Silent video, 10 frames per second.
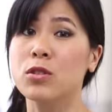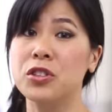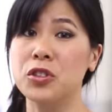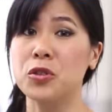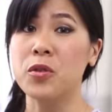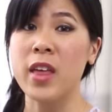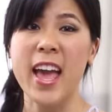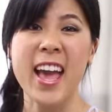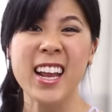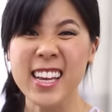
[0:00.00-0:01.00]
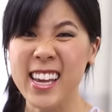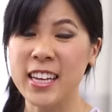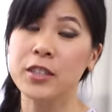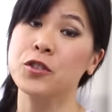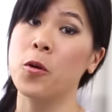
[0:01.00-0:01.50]
will soothe any
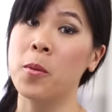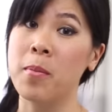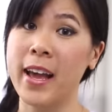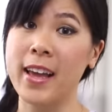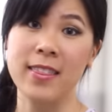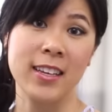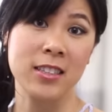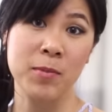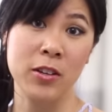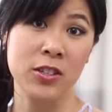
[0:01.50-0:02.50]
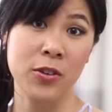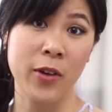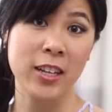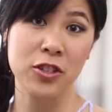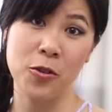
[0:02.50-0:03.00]
itch or bite that's been
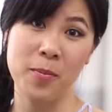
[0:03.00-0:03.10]
scratched